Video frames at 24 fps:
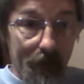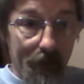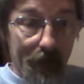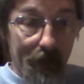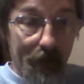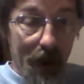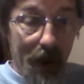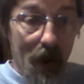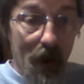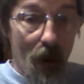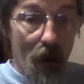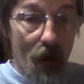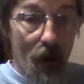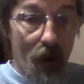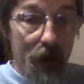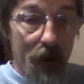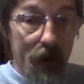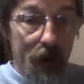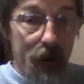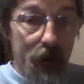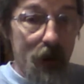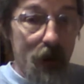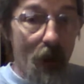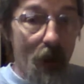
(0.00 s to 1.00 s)
You know,
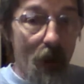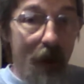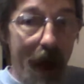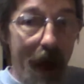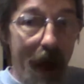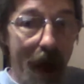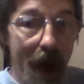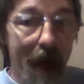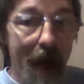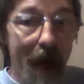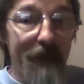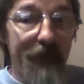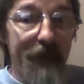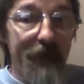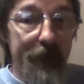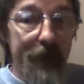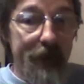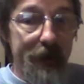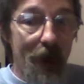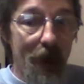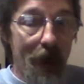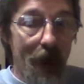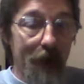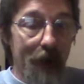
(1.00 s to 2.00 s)
you don't have the
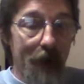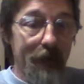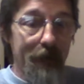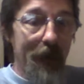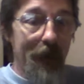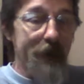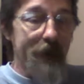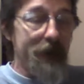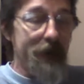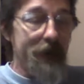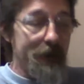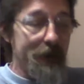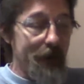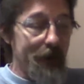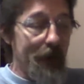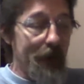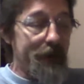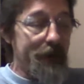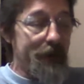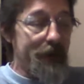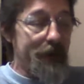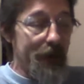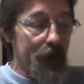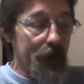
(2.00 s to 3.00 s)
time. That's
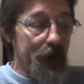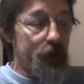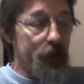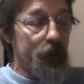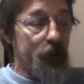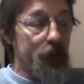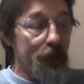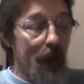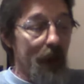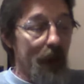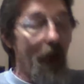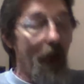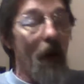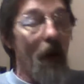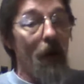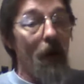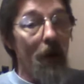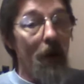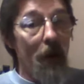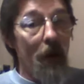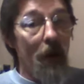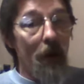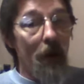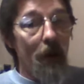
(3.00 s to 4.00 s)
the issue now.
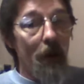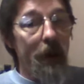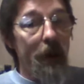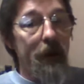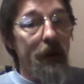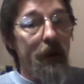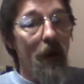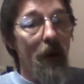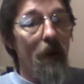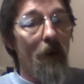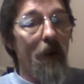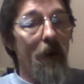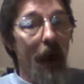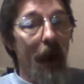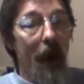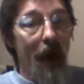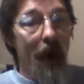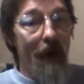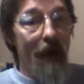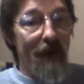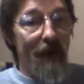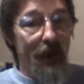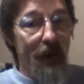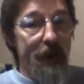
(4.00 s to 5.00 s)
We don't
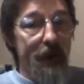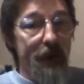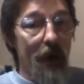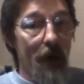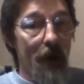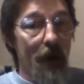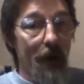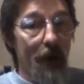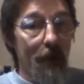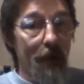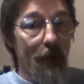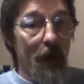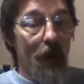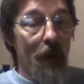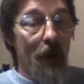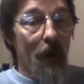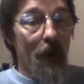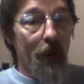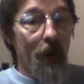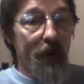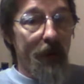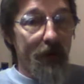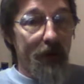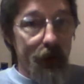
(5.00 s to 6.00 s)
have the time.
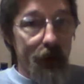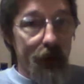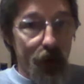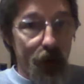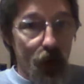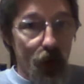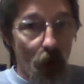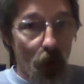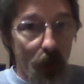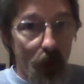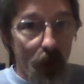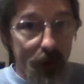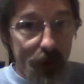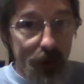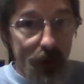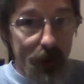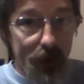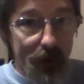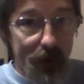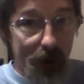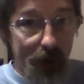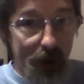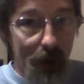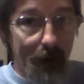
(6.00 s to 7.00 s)
With the
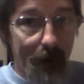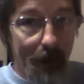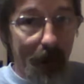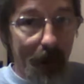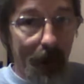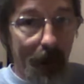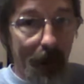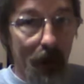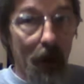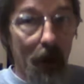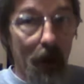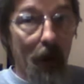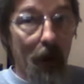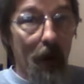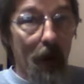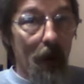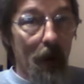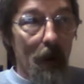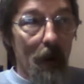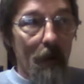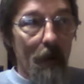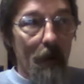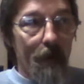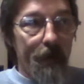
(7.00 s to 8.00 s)
shortages coming,
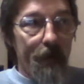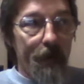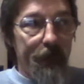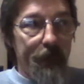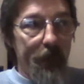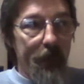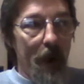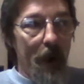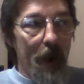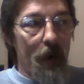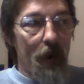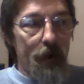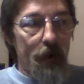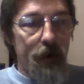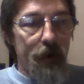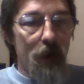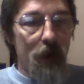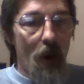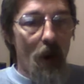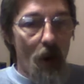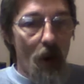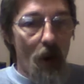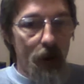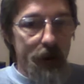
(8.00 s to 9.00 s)
there's
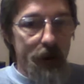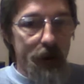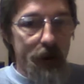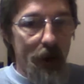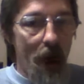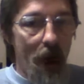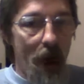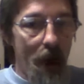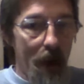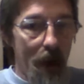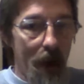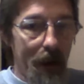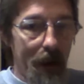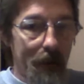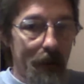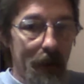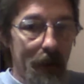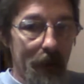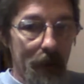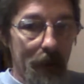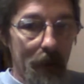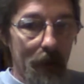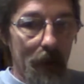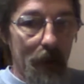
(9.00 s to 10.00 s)
no
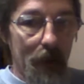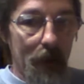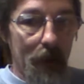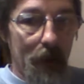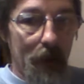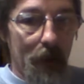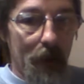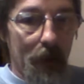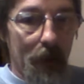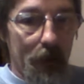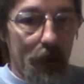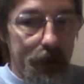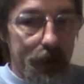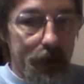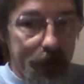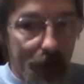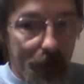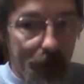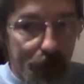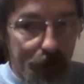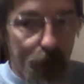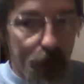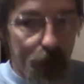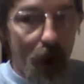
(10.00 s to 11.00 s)
time
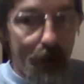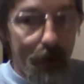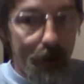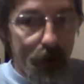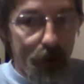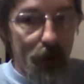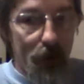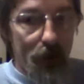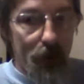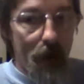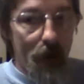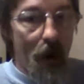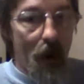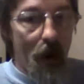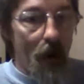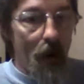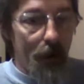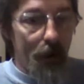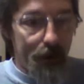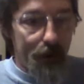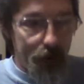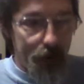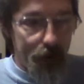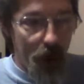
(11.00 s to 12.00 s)
to prep your
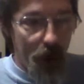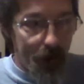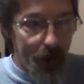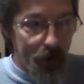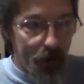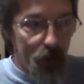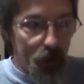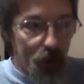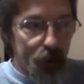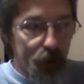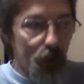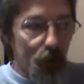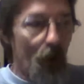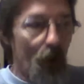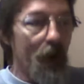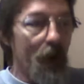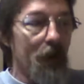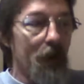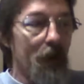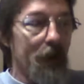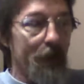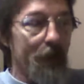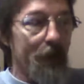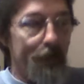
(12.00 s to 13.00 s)
yard, prep your
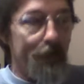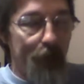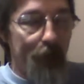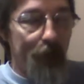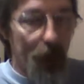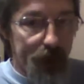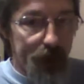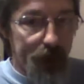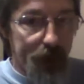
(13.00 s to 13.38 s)
soil, and build a